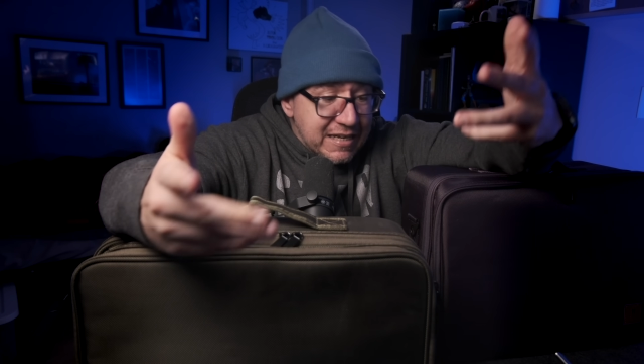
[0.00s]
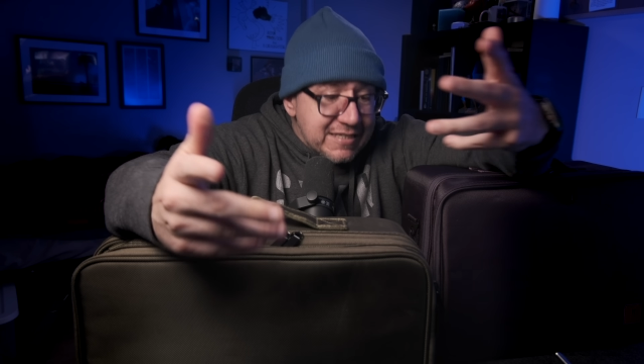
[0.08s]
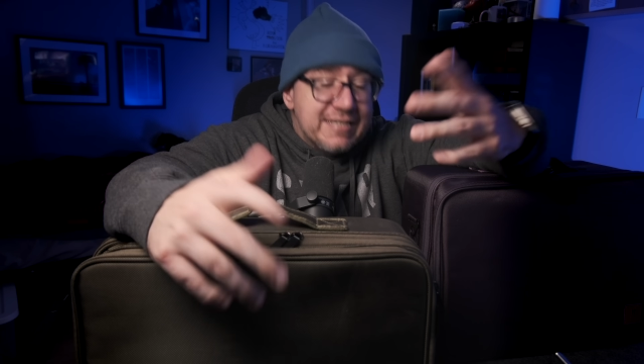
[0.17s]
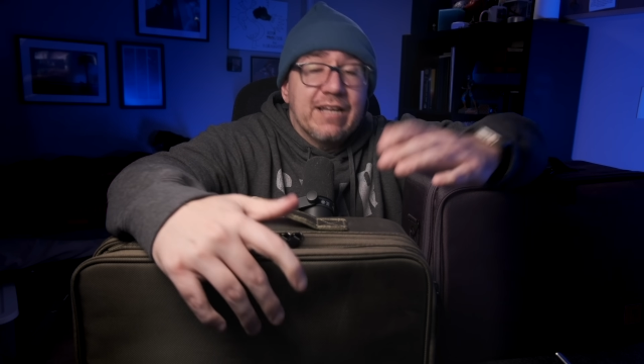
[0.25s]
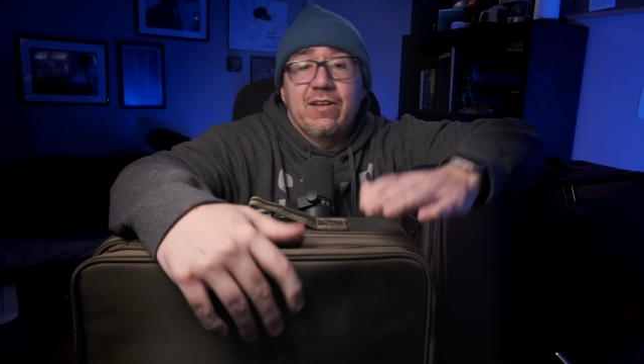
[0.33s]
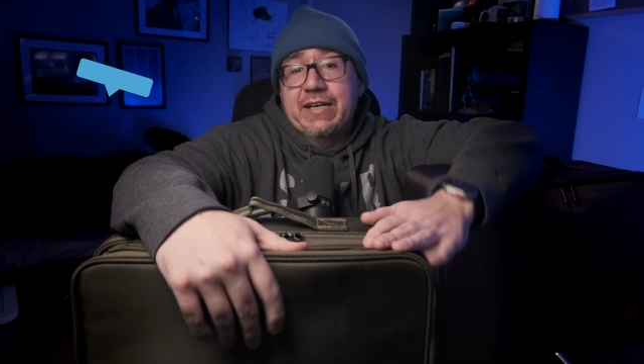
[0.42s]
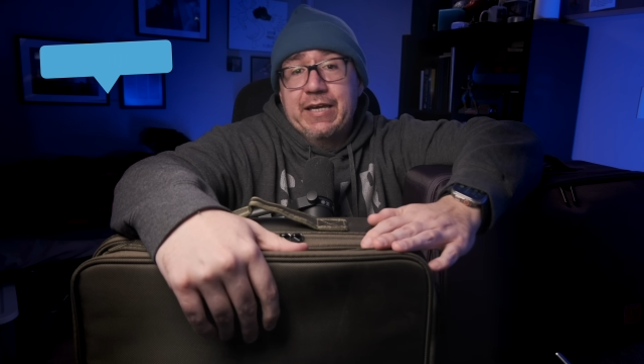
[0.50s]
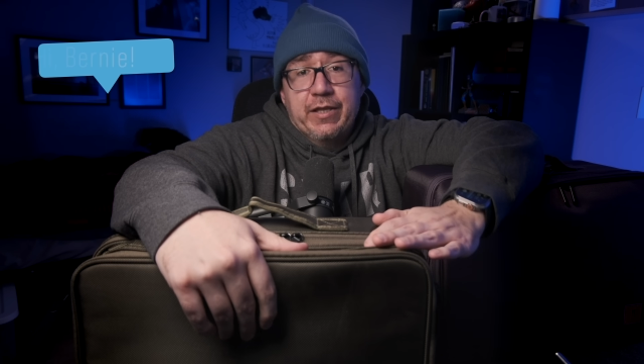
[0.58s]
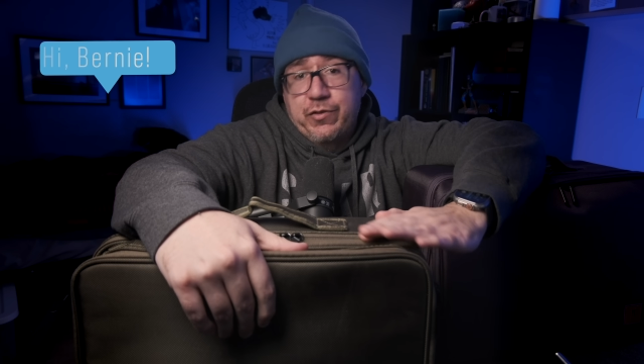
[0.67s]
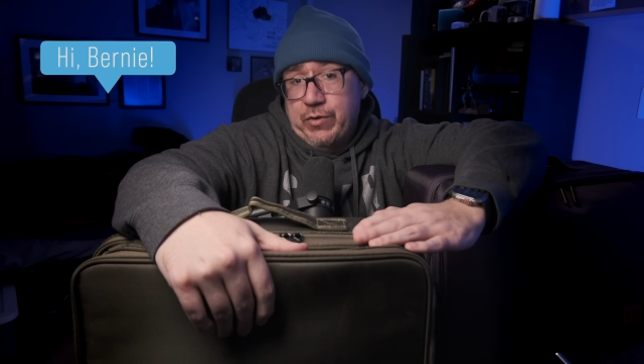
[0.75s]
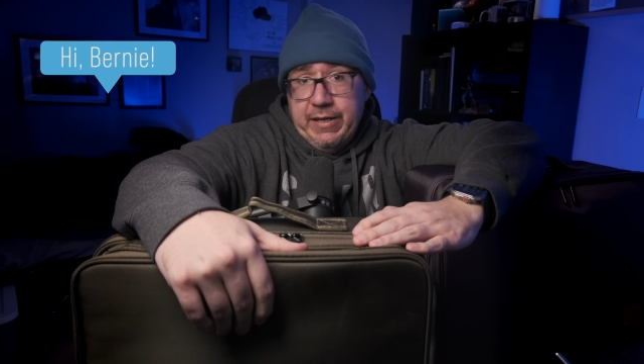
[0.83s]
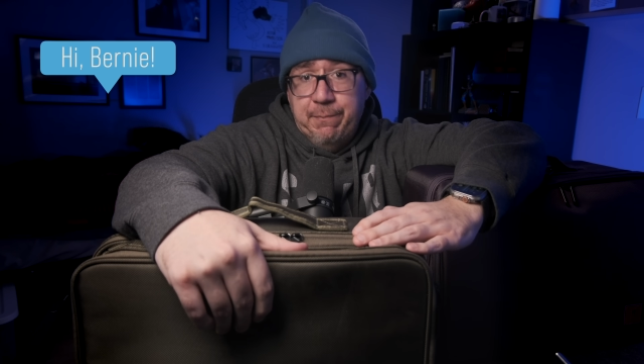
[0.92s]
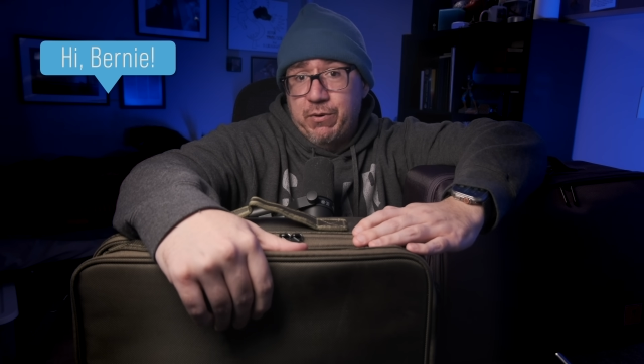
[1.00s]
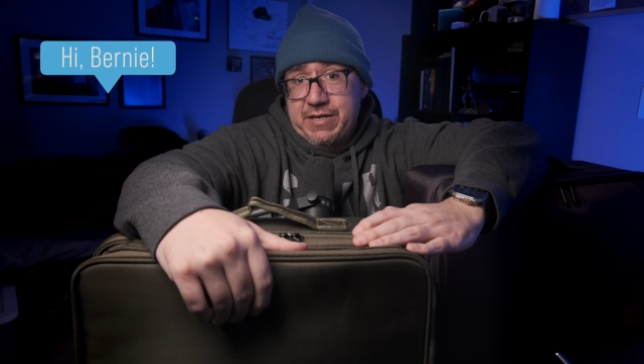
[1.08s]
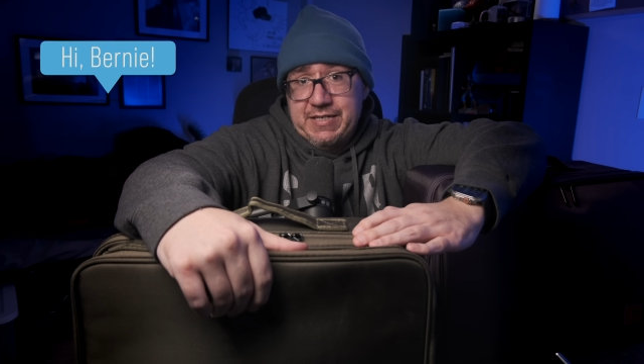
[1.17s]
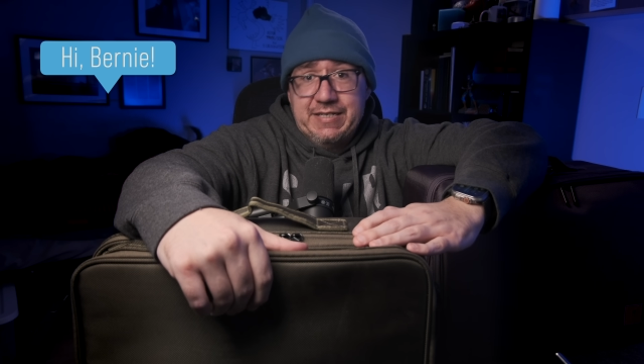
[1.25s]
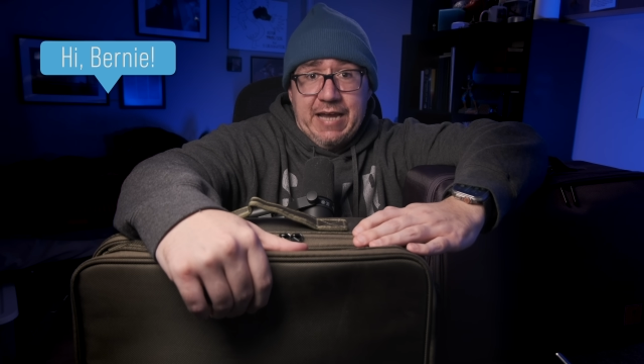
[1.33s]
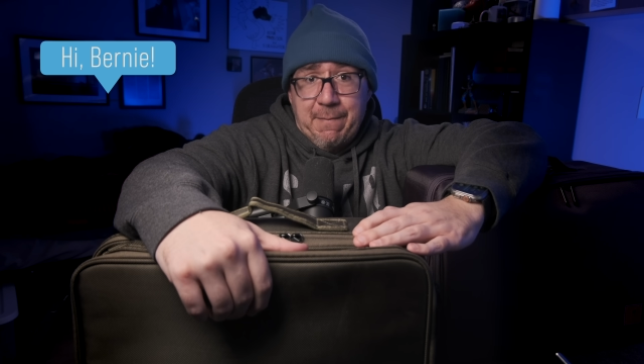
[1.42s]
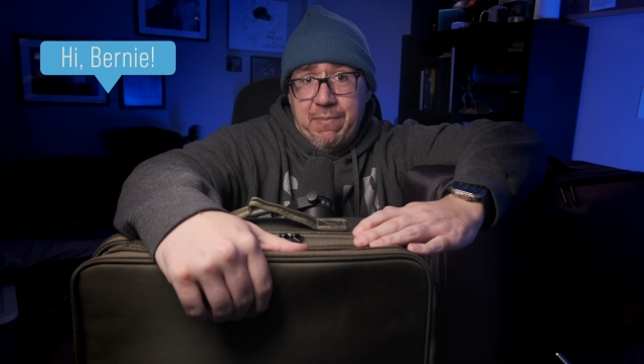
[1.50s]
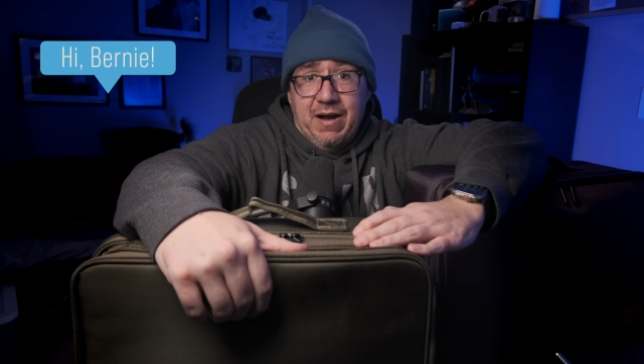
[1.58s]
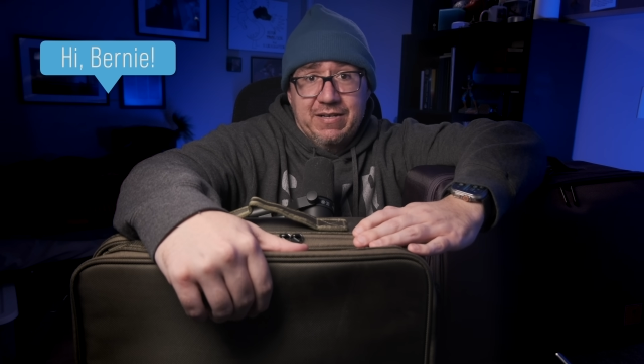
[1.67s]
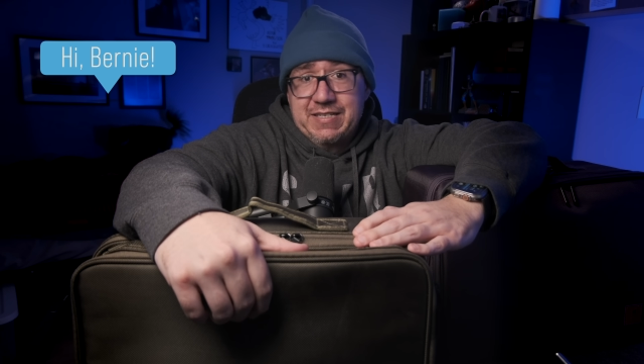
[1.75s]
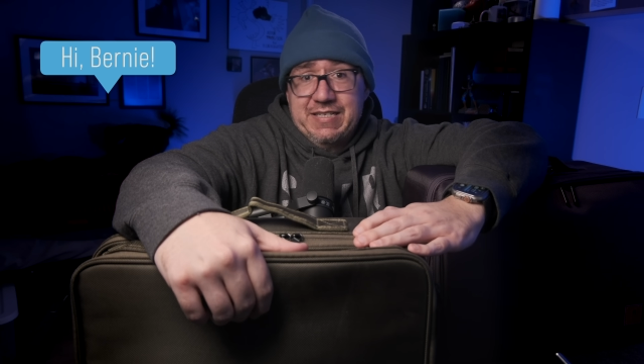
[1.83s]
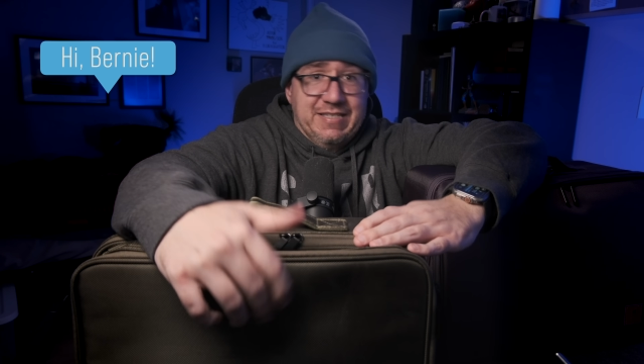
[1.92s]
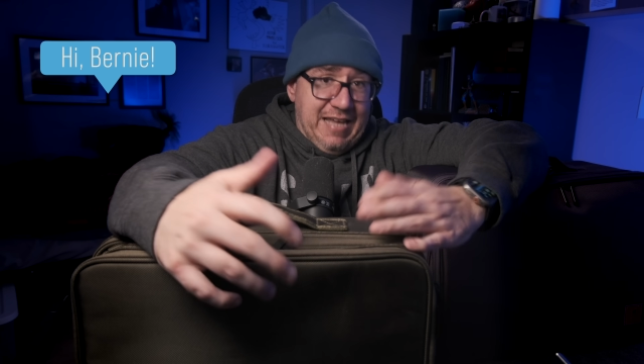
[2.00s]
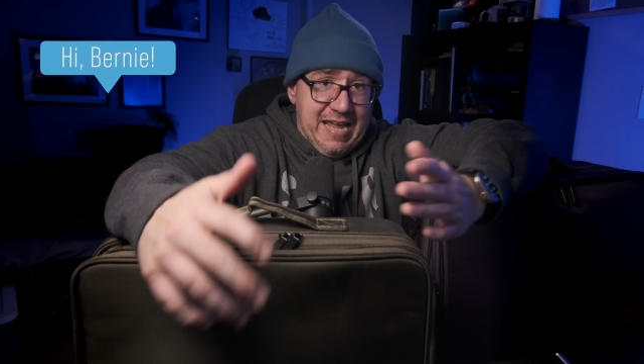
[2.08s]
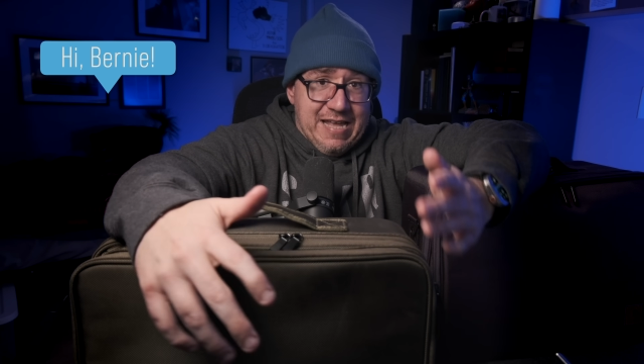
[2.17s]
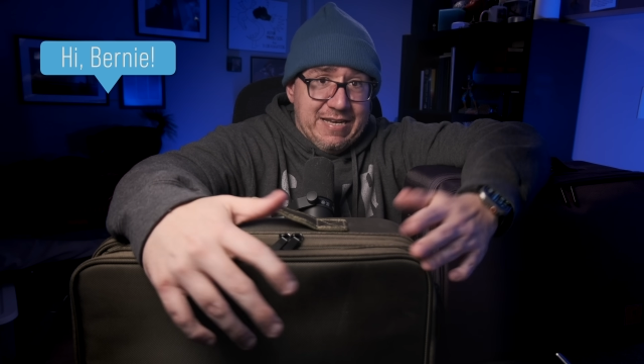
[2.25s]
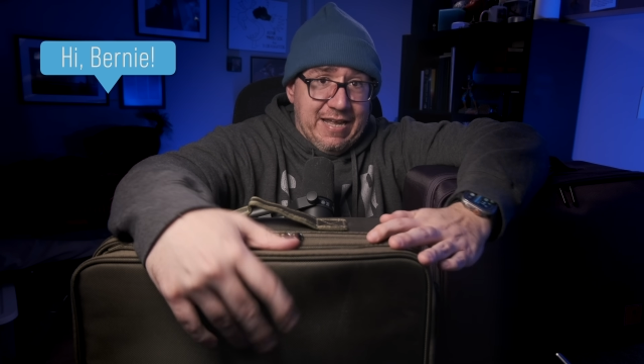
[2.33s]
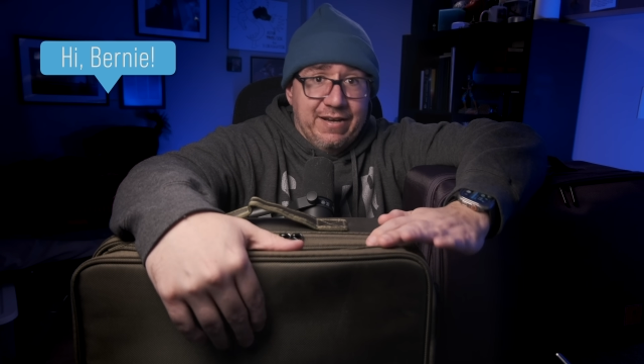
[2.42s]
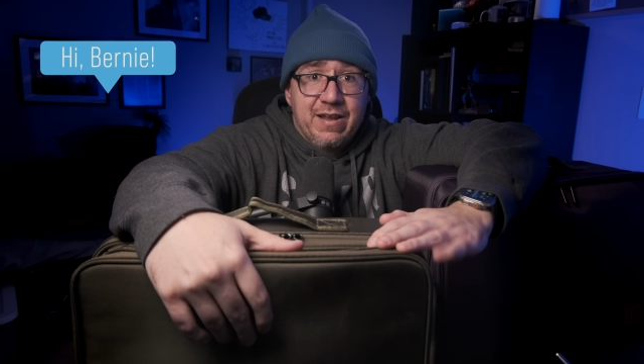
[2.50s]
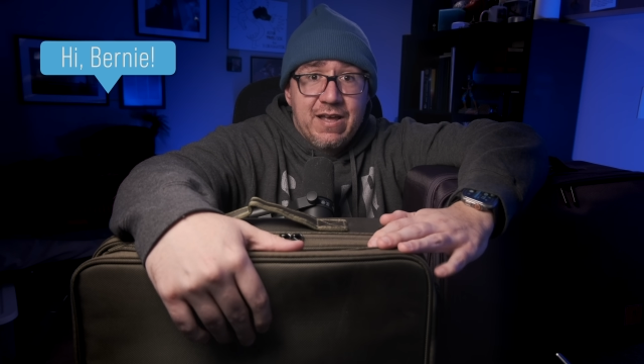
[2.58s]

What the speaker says: delicate 3D printed deck boxes in, and